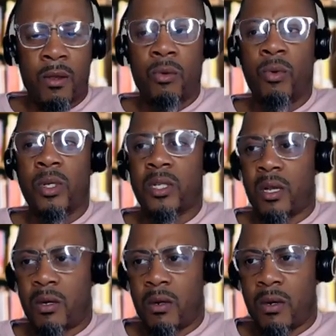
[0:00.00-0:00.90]
which I
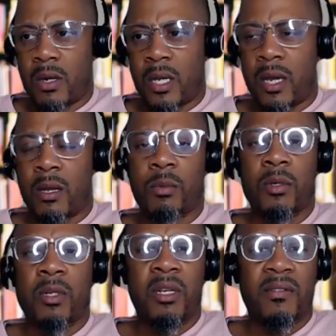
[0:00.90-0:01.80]
call a
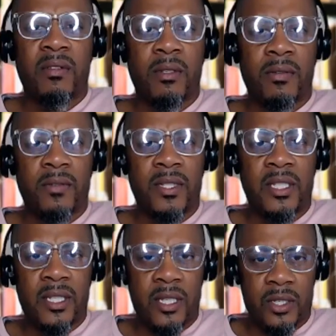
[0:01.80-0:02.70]
counterproductive
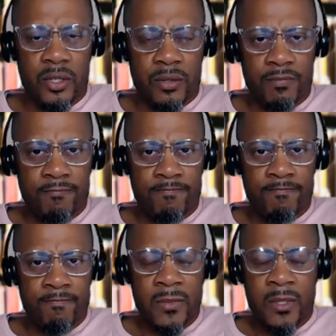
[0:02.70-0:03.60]
decision,
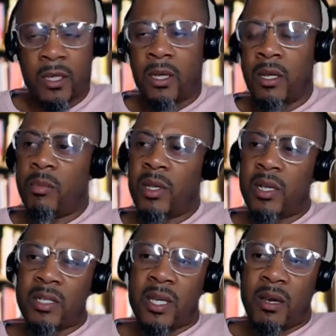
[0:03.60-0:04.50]

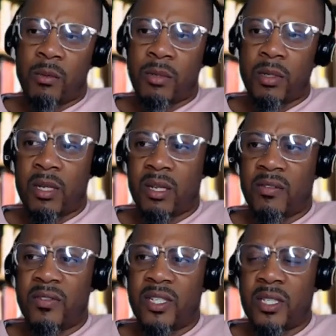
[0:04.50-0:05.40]
because
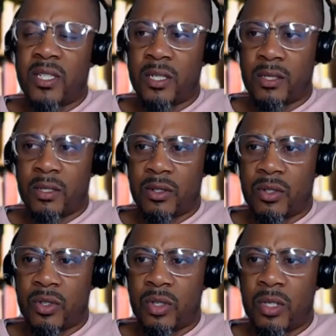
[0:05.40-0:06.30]
counterproductive
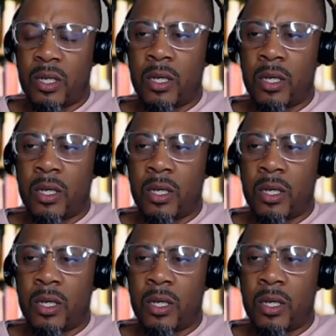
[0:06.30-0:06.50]
decisions